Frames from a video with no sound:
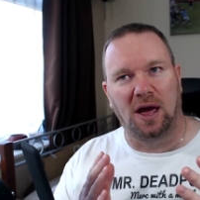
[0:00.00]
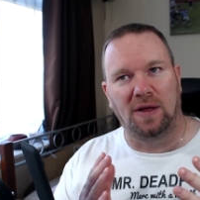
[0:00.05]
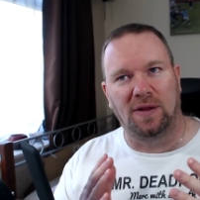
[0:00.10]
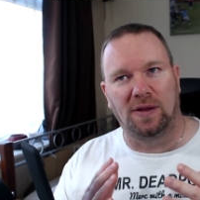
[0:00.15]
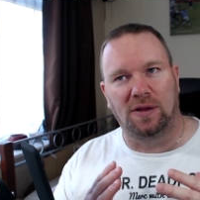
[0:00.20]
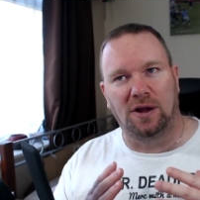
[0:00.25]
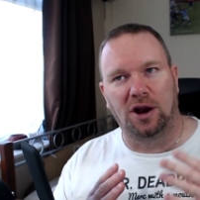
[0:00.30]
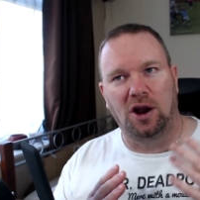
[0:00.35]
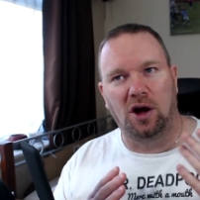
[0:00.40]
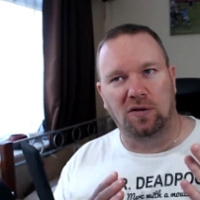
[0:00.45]
and
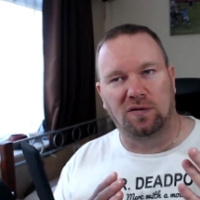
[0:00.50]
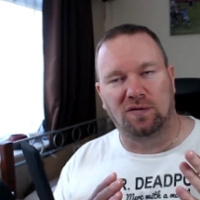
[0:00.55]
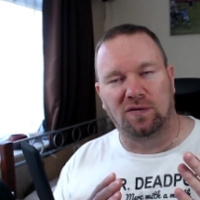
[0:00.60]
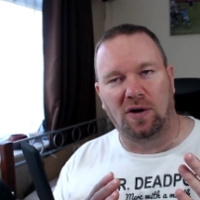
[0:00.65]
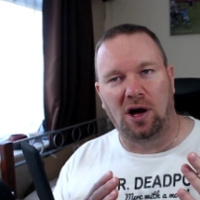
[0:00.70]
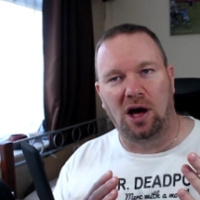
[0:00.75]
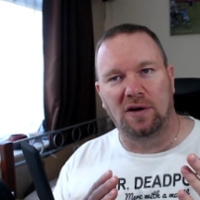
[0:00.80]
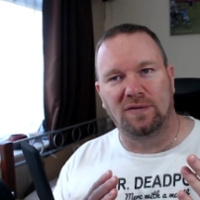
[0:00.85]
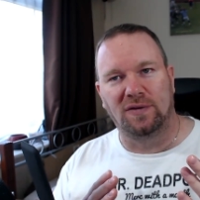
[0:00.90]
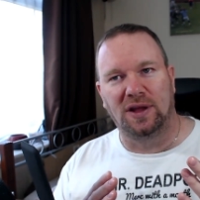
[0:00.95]
then the Note
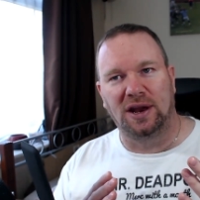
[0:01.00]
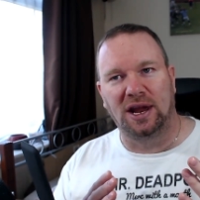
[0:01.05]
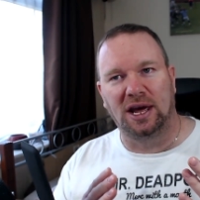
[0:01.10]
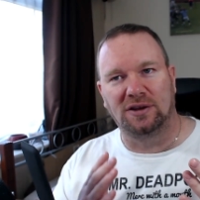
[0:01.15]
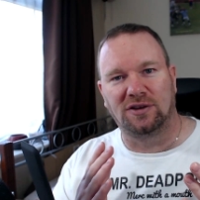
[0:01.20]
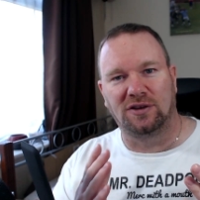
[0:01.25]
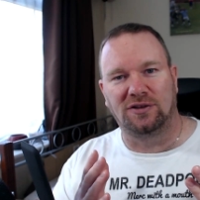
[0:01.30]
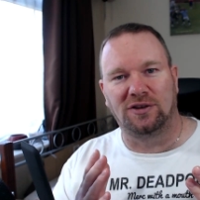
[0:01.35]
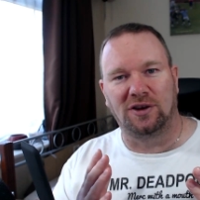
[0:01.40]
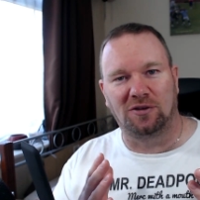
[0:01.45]
5 and the
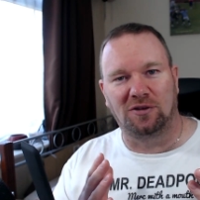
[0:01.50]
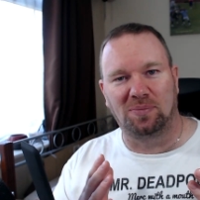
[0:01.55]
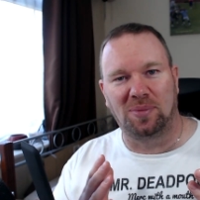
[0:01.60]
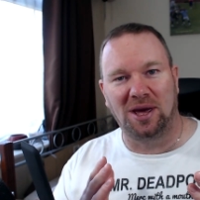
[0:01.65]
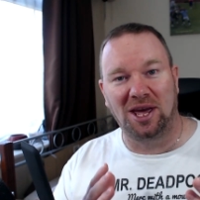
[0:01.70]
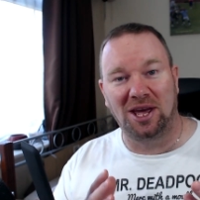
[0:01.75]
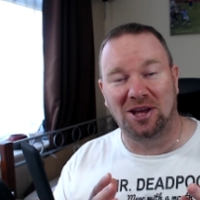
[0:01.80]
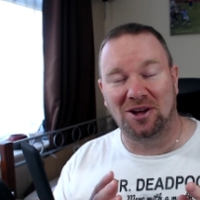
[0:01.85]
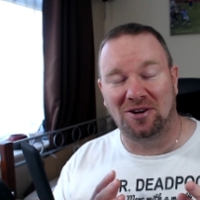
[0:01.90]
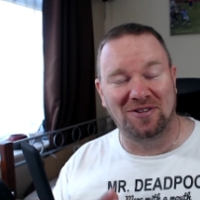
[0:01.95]
Nexus
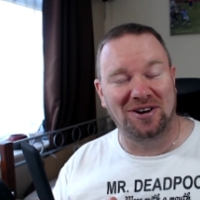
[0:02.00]
6P.